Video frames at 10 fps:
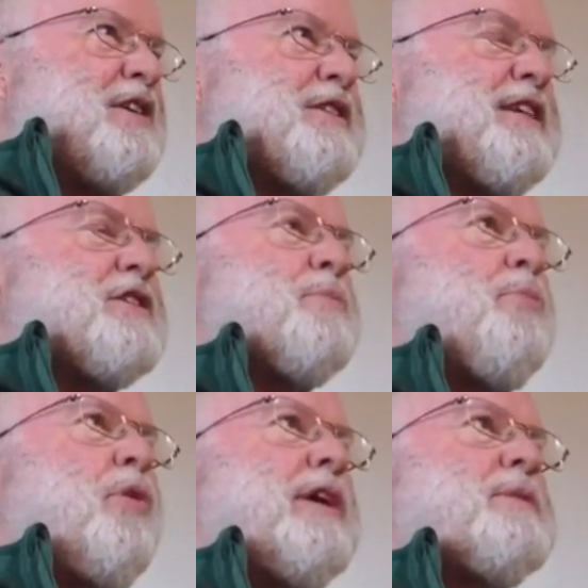it,
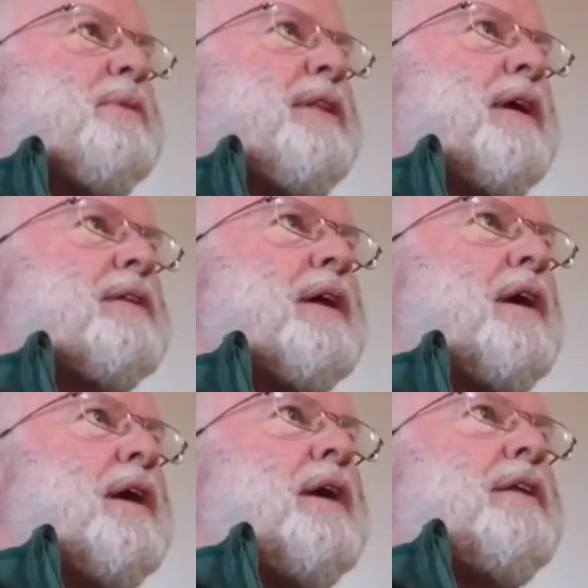disappoints me that
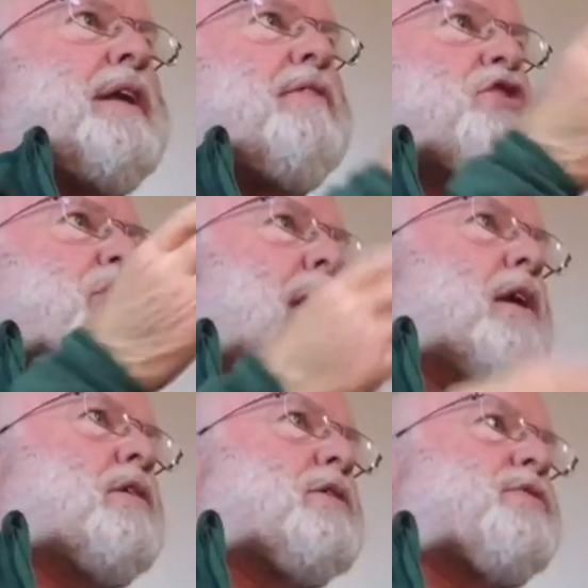the, the
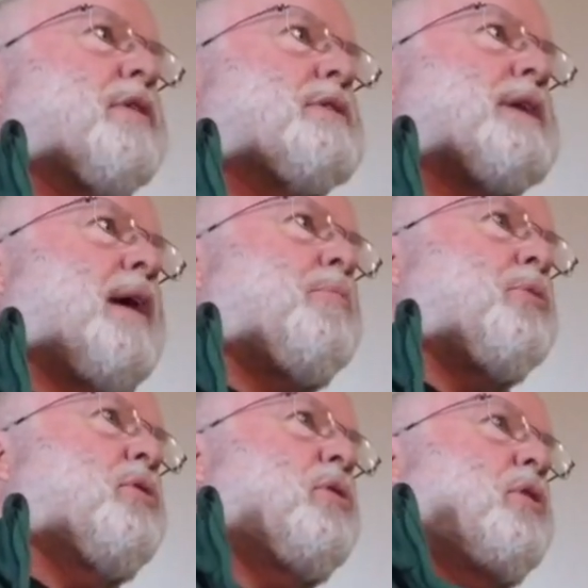evangelicals, for
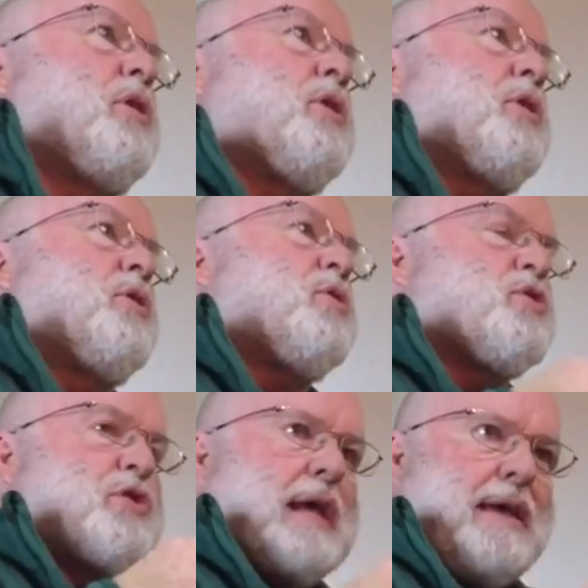example, who who
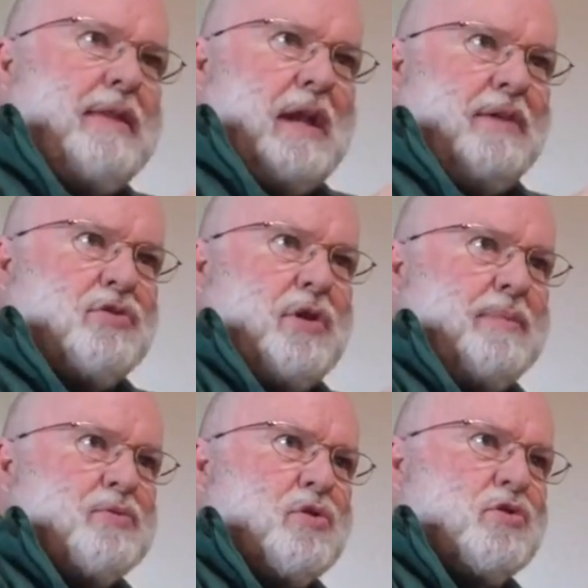say they love
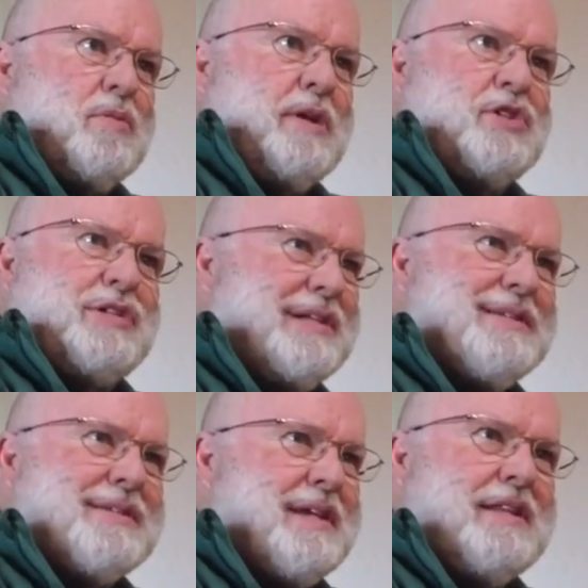Scripture so much
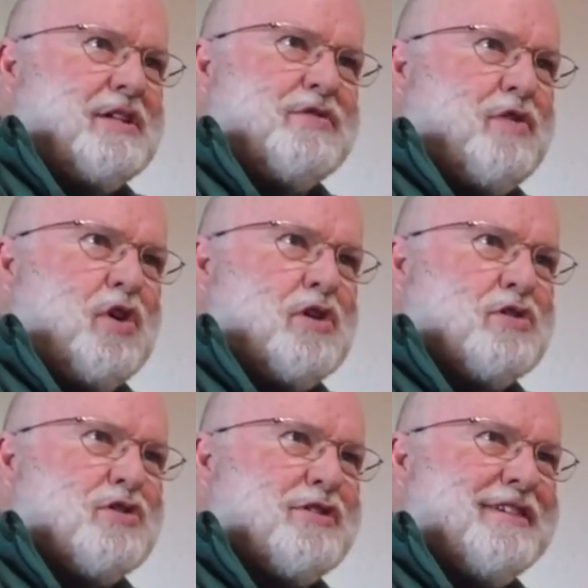didn't see this
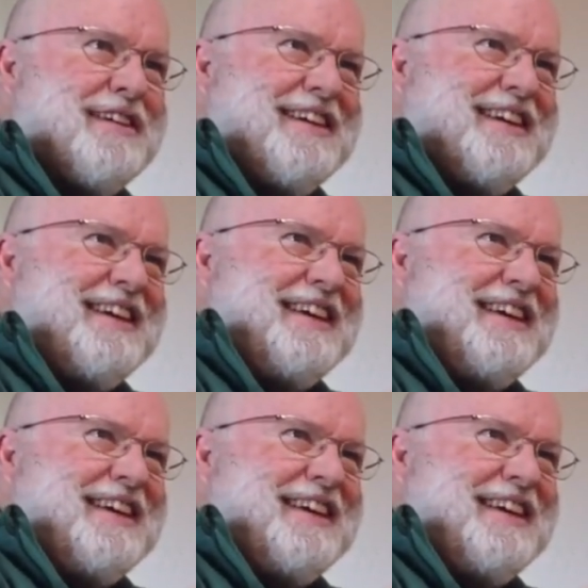1st mm-hmm.